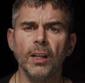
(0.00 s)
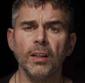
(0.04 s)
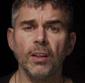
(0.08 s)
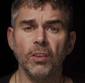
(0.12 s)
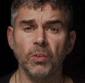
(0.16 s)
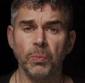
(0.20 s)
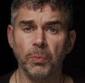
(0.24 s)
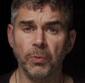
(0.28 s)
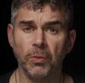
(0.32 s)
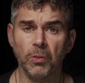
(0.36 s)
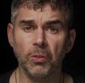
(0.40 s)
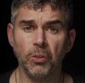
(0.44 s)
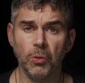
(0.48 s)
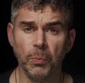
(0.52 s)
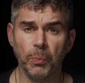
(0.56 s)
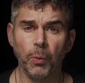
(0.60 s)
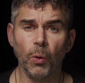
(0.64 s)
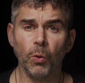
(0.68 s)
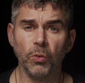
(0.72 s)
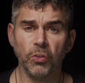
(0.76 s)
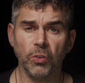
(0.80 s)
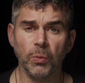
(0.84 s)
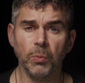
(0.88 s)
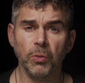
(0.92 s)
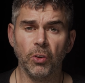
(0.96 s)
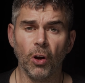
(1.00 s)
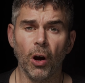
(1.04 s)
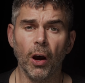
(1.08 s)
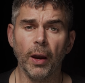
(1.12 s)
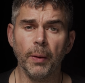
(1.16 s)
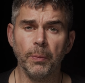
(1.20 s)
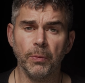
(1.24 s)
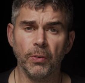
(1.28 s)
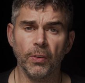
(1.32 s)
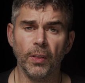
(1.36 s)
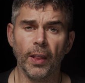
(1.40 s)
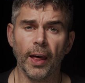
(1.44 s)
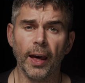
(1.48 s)
There's, you bought some
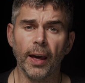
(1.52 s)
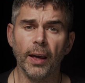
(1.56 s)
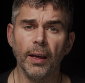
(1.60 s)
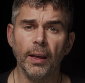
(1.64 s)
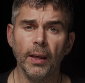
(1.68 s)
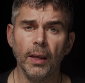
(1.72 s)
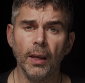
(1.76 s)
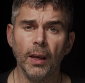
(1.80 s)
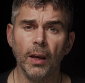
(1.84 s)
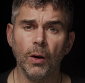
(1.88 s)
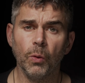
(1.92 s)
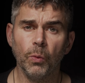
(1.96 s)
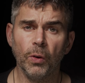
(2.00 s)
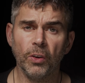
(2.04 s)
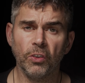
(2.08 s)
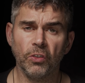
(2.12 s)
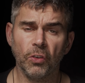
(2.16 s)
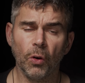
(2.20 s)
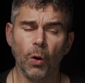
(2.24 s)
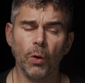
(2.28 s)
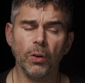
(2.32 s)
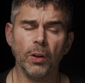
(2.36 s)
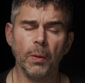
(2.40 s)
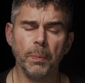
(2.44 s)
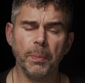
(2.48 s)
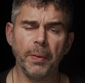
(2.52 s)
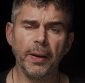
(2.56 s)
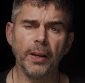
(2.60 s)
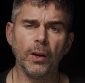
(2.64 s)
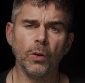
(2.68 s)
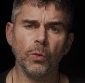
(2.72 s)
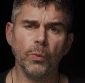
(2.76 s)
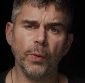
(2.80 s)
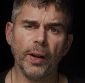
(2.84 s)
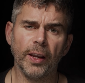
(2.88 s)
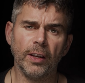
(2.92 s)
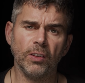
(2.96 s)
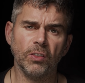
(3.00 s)
time for that, which on the
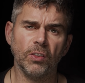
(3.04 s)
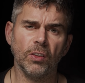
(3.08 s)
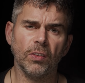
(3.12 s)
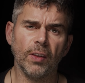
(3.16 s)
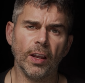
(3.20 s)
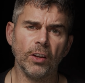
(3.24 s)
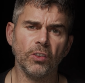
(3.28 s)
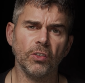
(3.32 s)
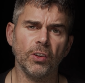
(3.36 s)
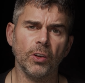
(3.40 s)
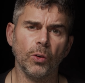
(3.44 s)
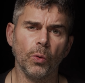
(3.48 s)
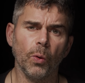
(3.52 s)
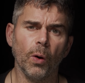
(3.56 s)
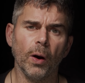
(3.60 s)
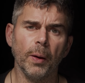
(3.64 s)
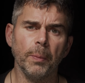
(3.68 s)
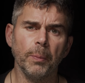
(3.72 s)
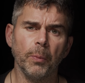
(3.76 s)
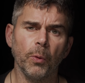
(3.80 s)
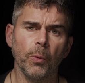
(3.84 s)
bigger rigs is actually quite